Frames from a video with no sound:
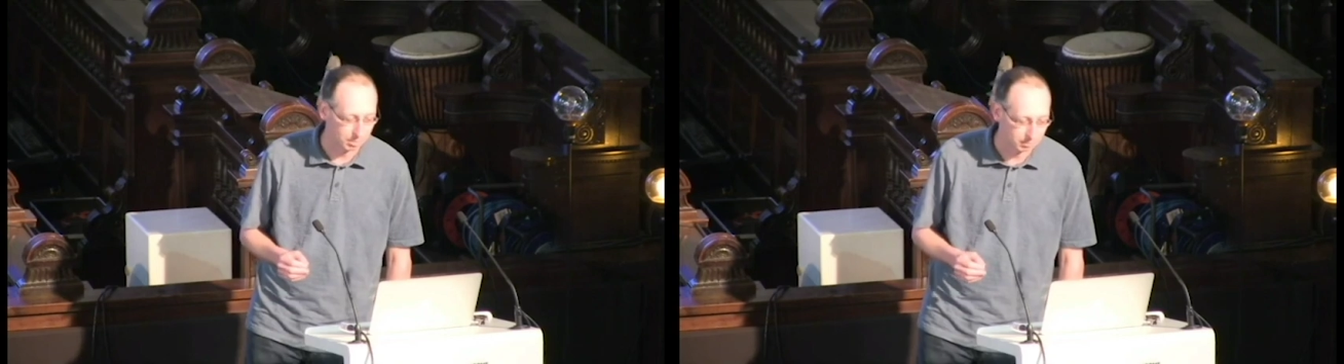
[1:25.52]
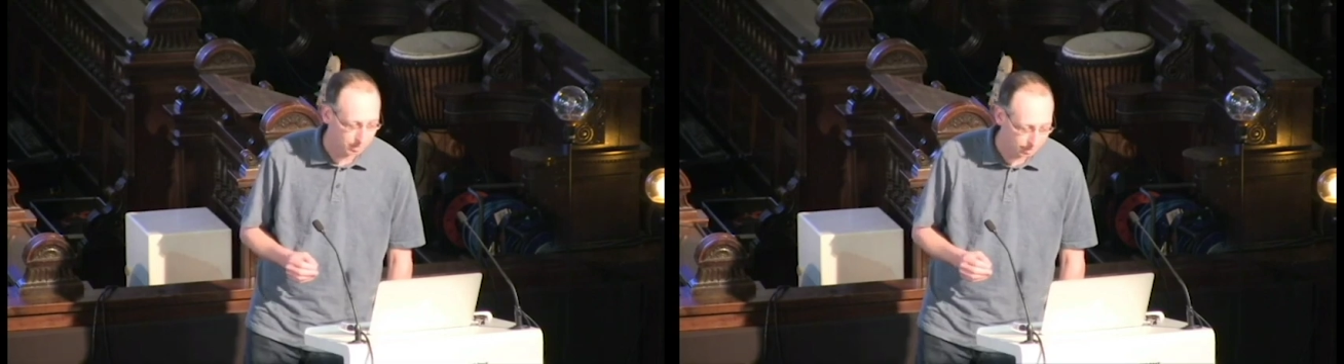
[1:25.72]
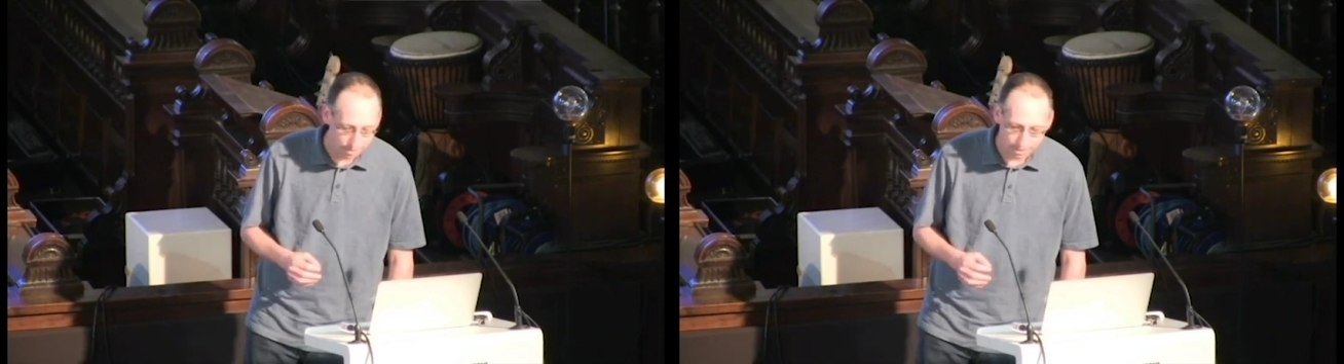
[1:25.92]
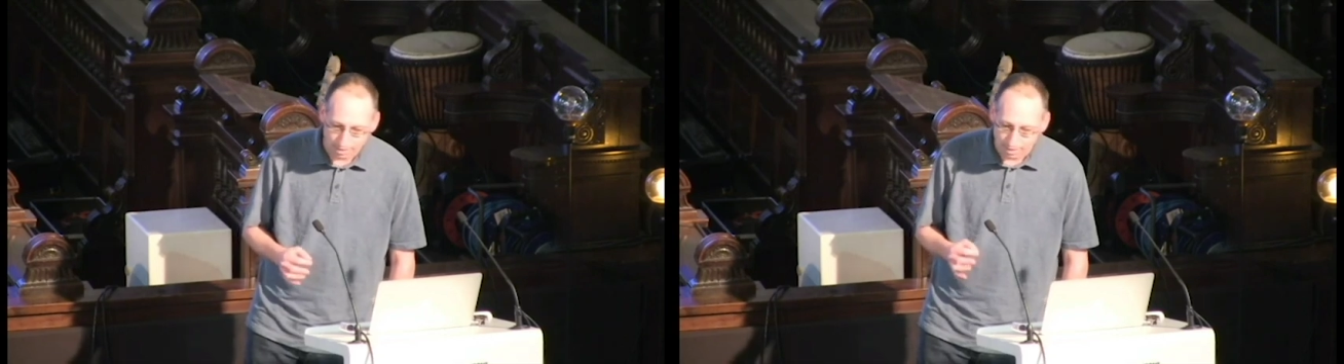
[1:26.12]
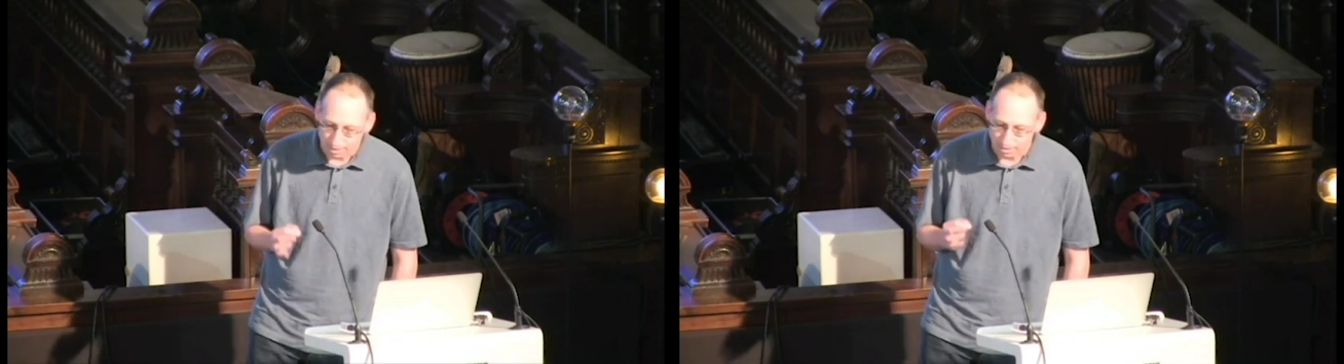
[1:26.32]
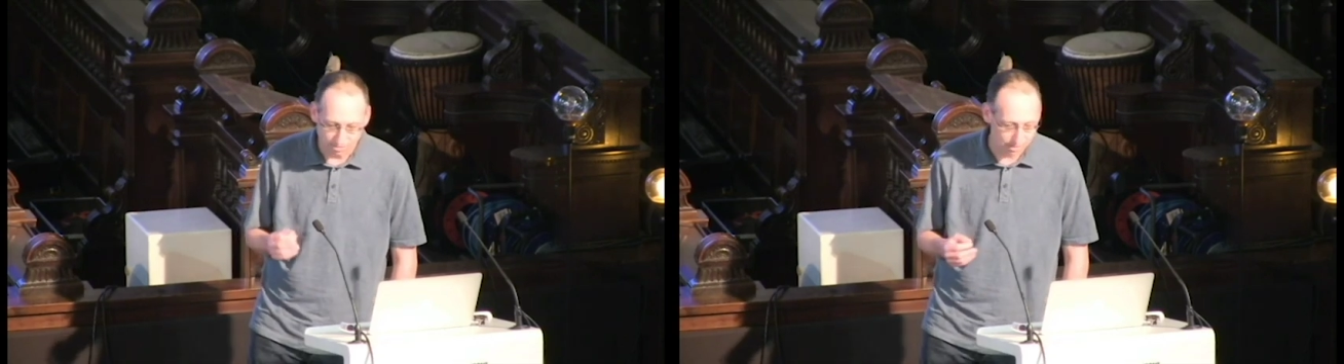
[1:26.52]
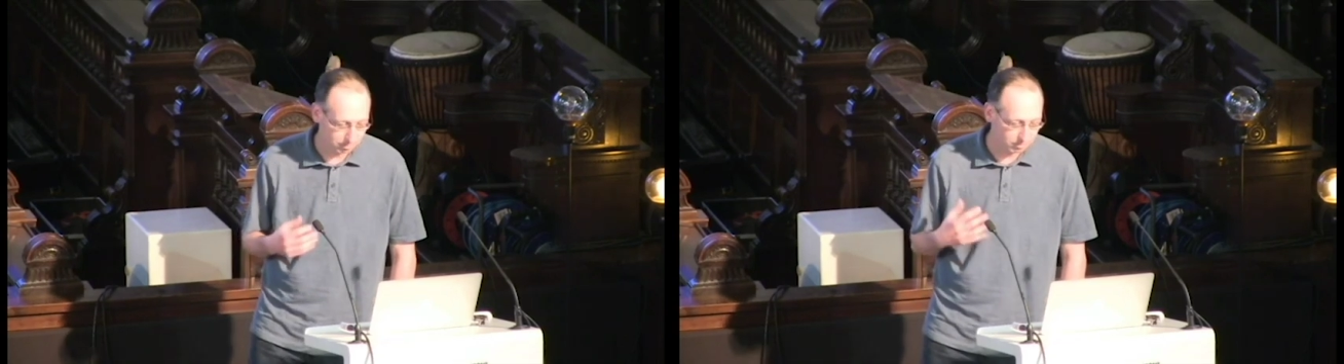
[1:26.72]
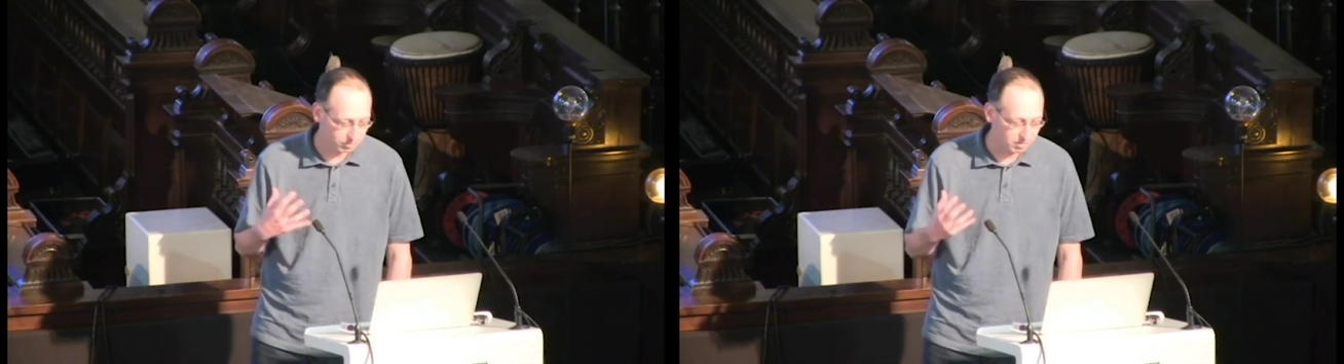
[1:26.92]
a couple of reasons why it
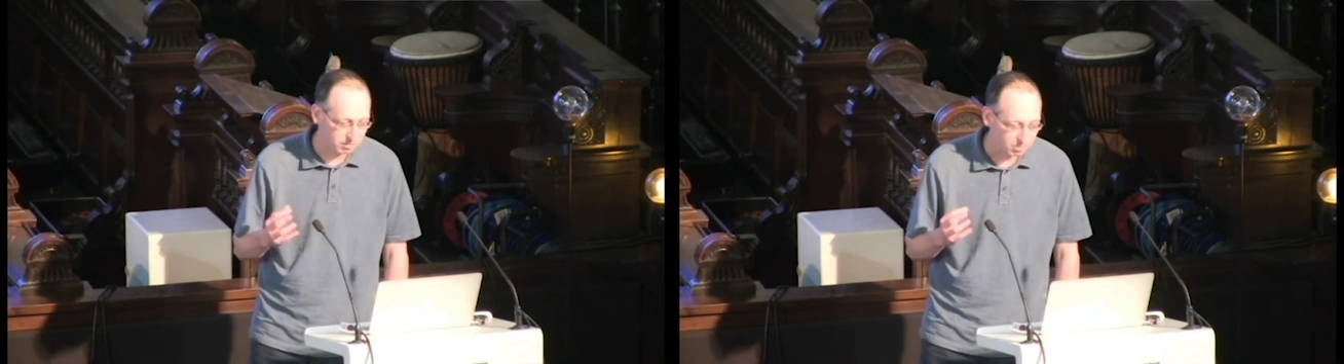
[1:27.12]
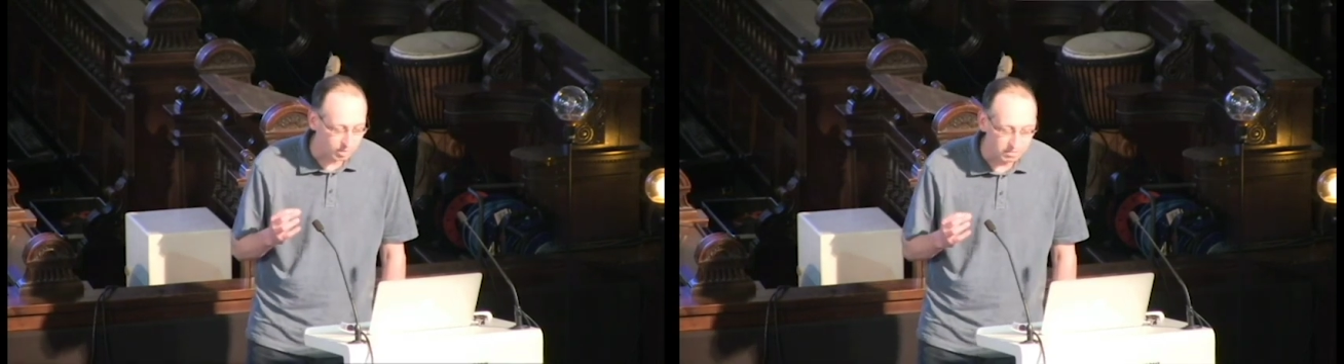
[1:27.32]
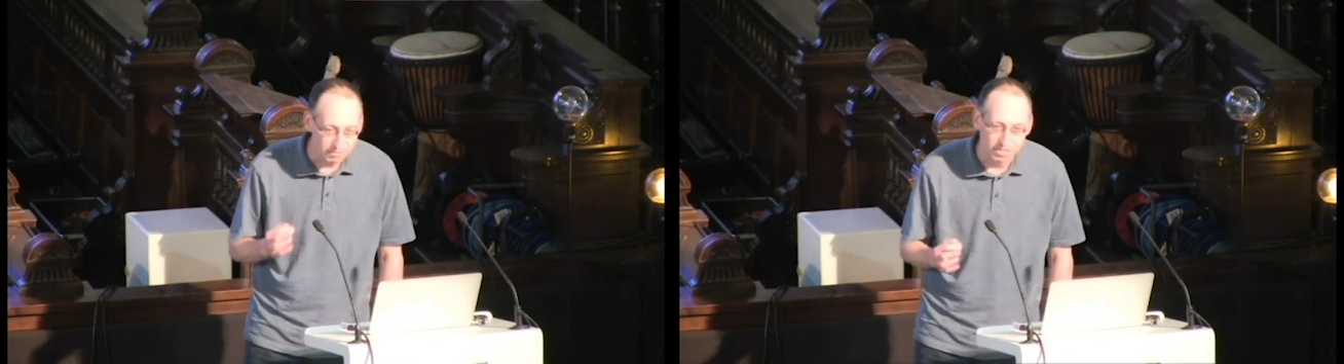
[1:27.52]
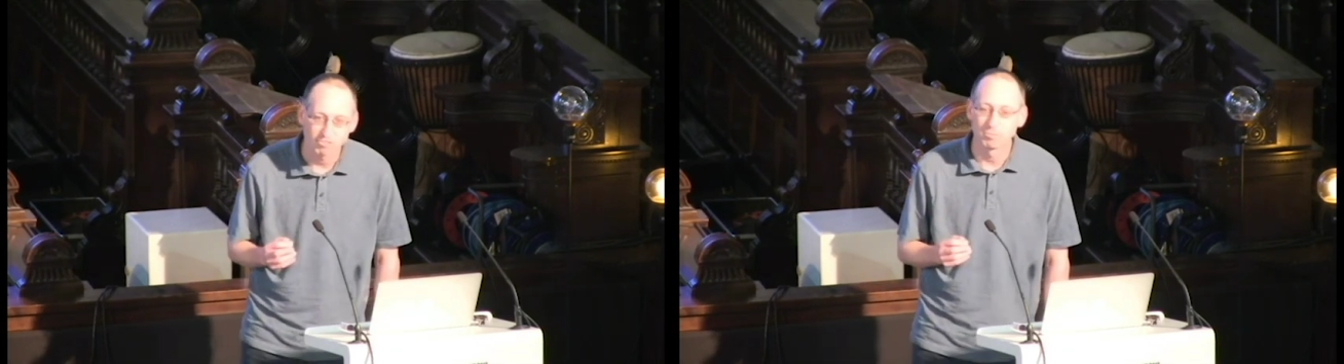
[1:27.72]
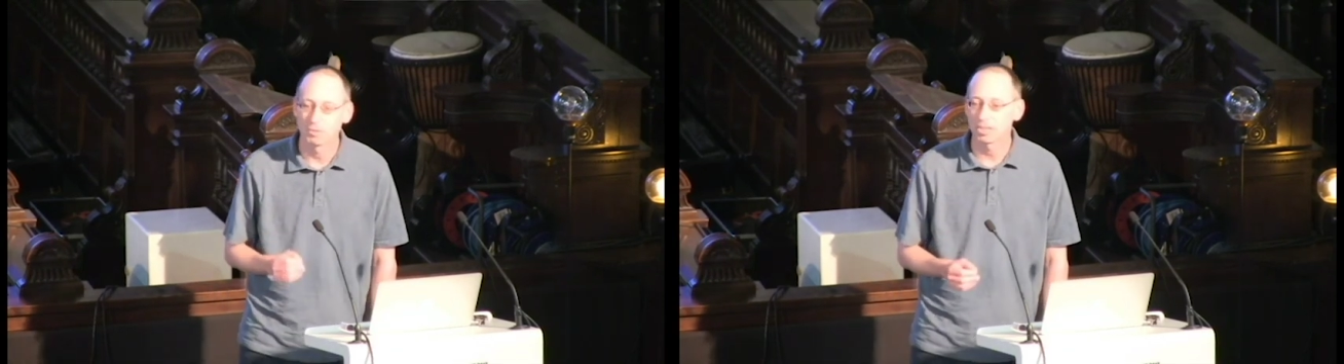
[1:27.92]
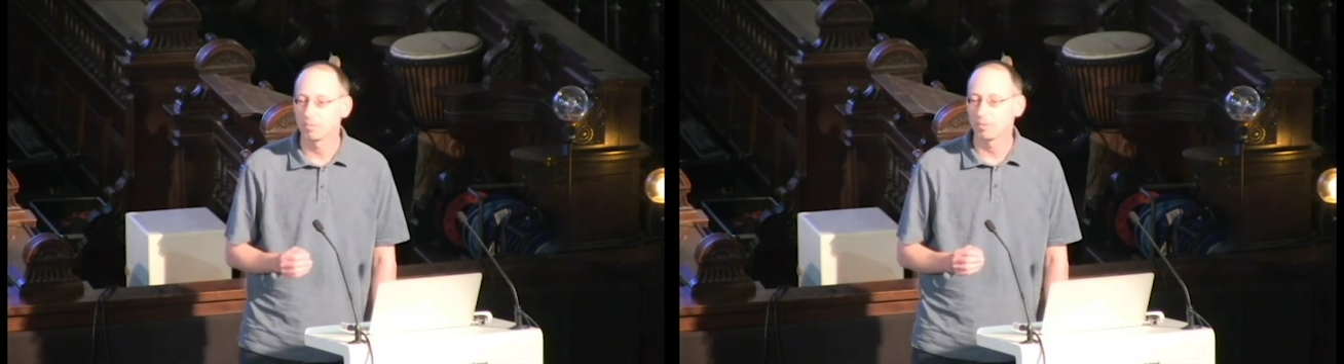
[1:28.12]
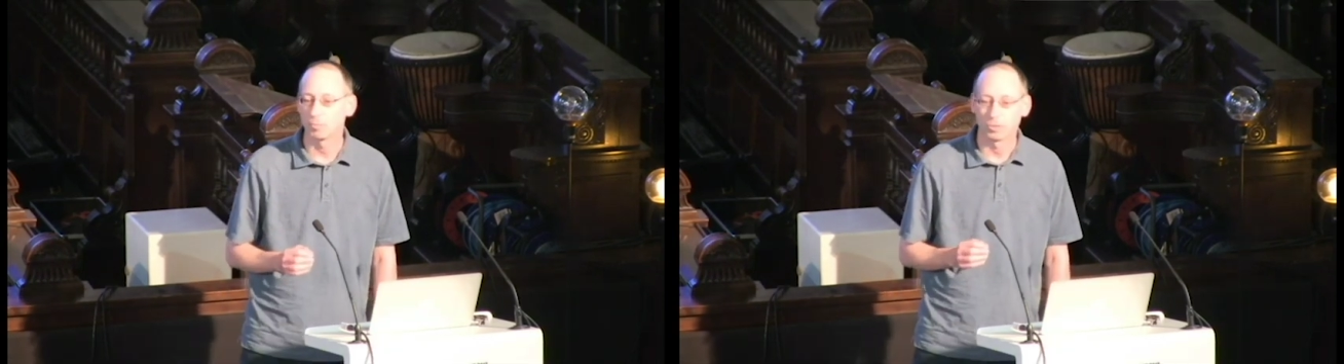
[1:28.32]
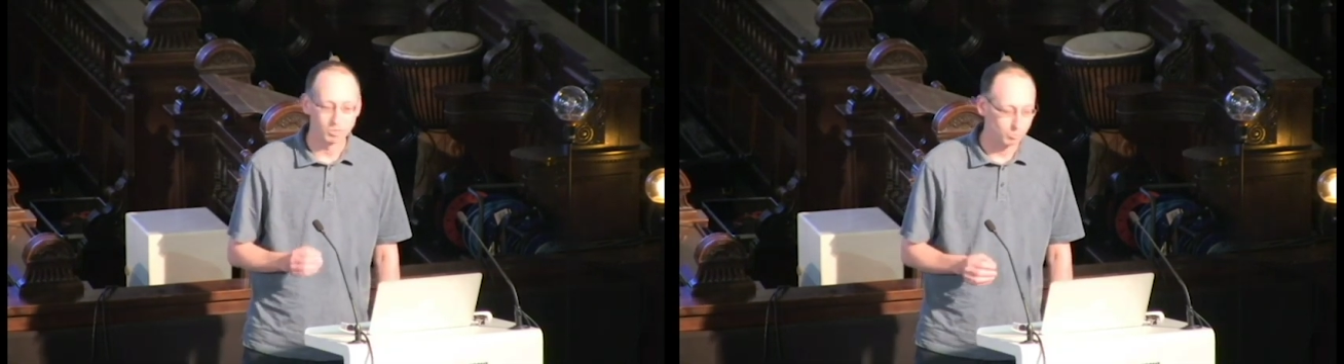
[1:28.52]
fits remarkably well with the
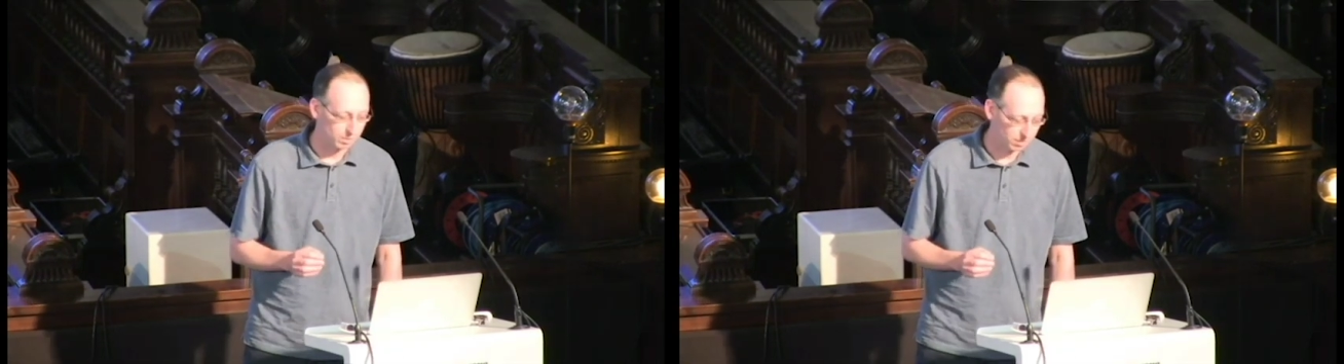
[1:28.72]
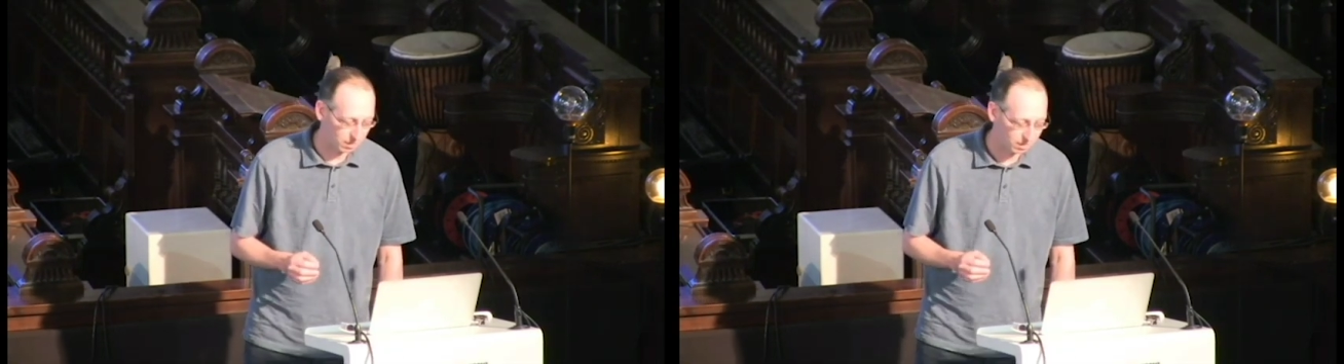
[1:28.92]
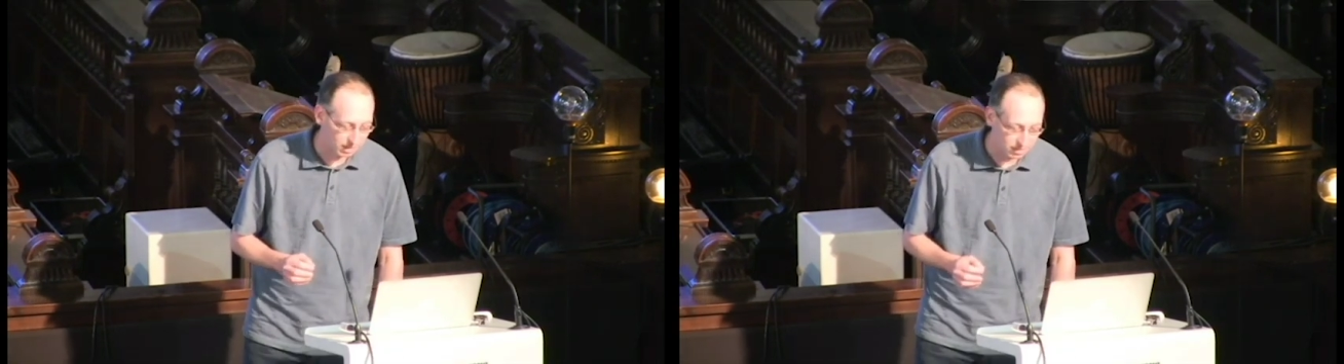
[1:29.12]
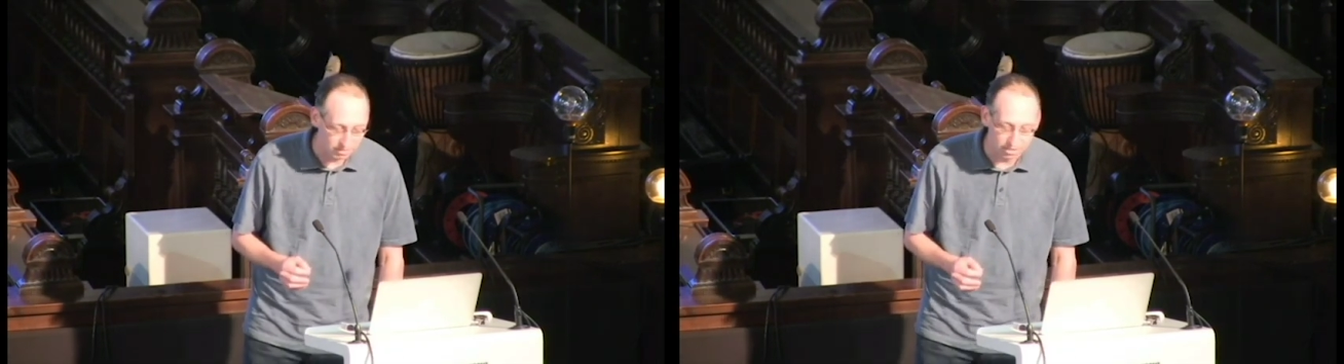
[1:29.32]
serverless paradigm.